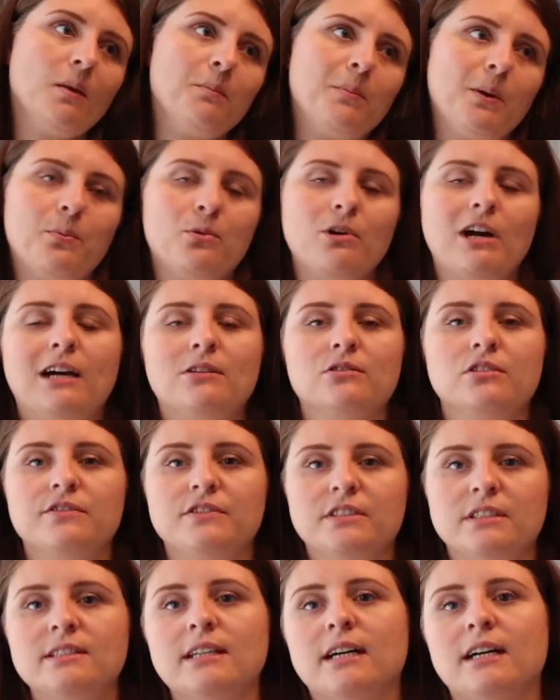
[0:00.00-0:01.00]
Be proud of
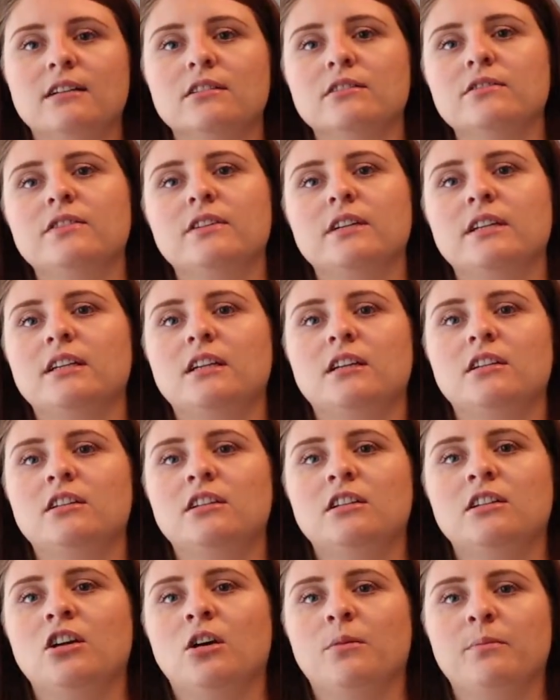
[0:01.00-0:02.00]
yourself.
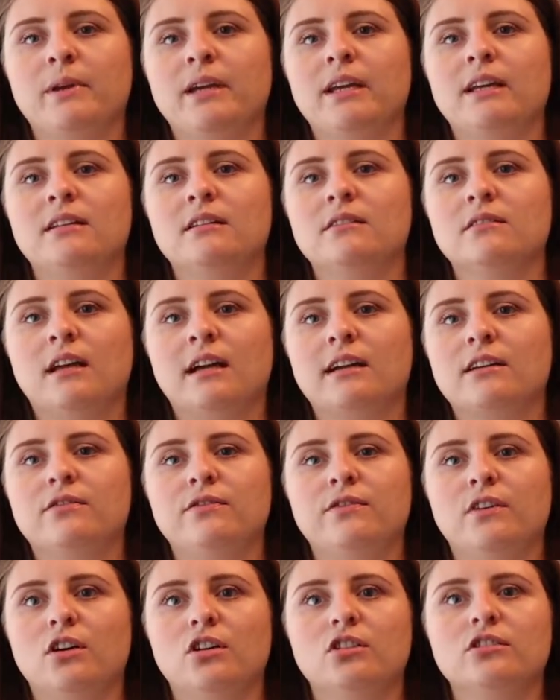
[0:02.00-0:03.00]
You're not being like
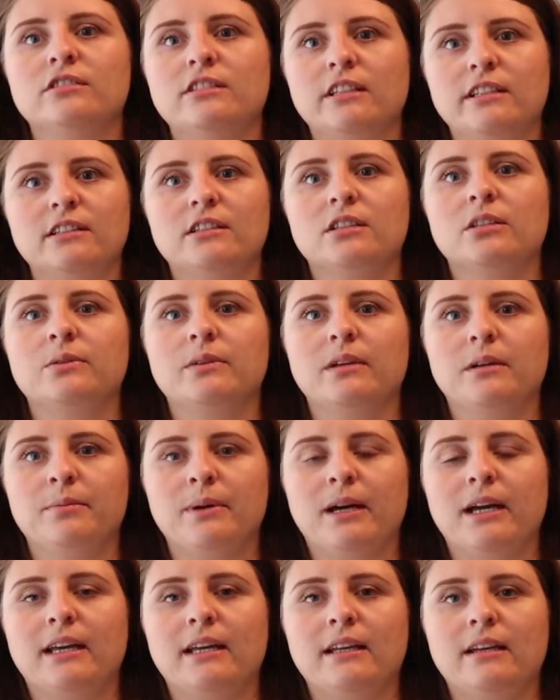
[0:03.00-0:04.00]
forced into it
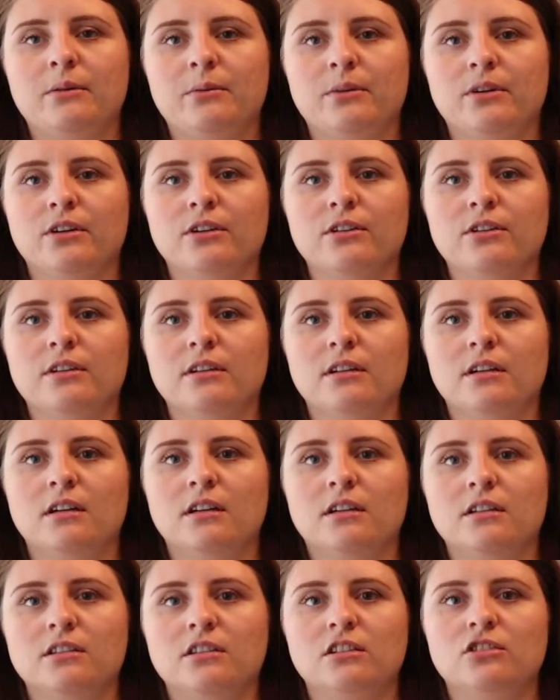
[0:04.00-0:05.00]
by anyone,
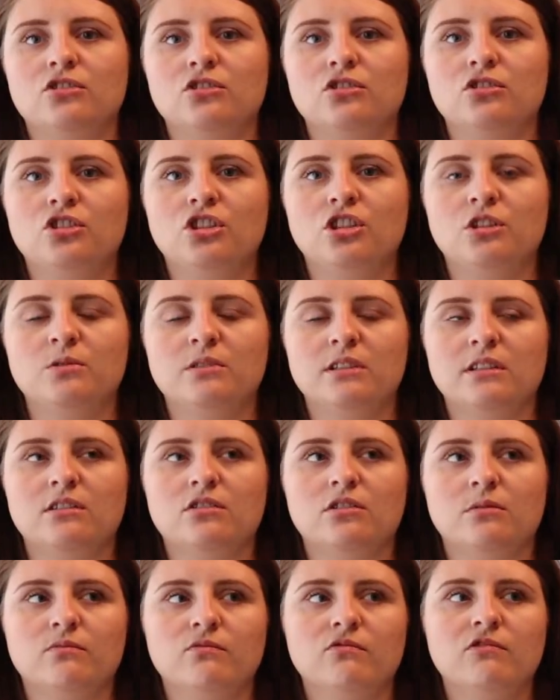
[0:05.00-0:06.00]
or you're just choosing
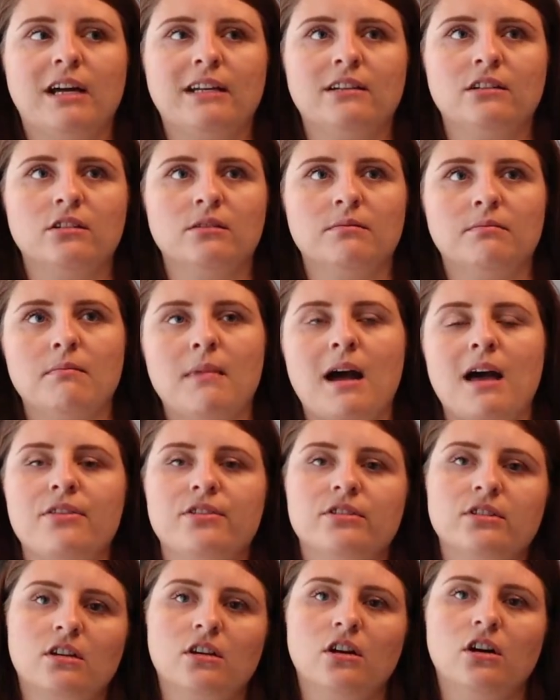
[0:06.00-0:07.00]
some random
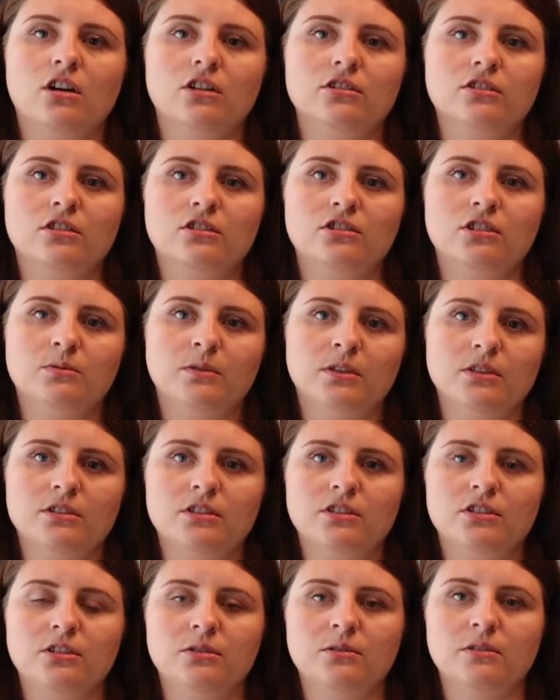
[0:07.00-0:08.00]
maths course because you want
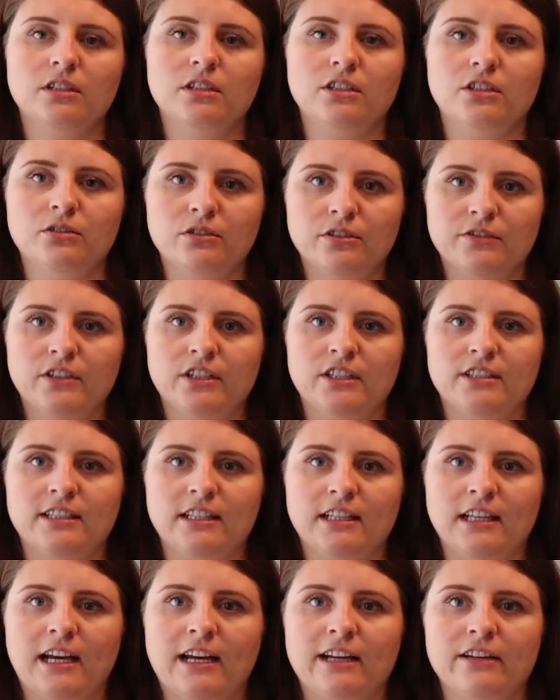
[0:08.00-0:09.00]
to do the
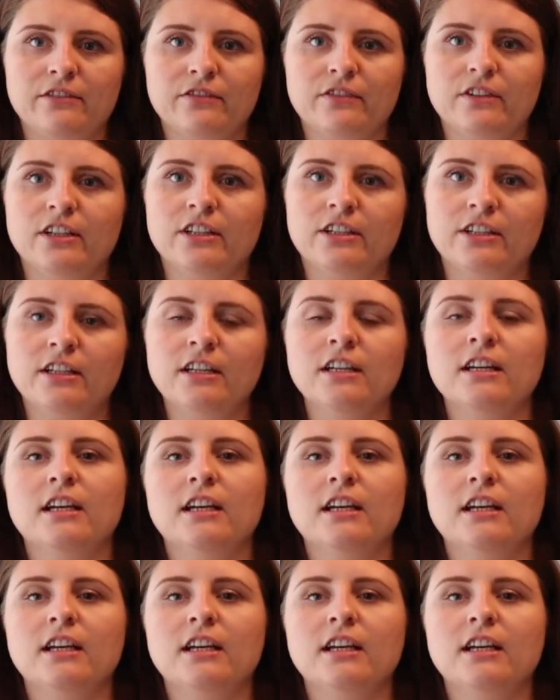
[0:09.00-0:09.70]
university life and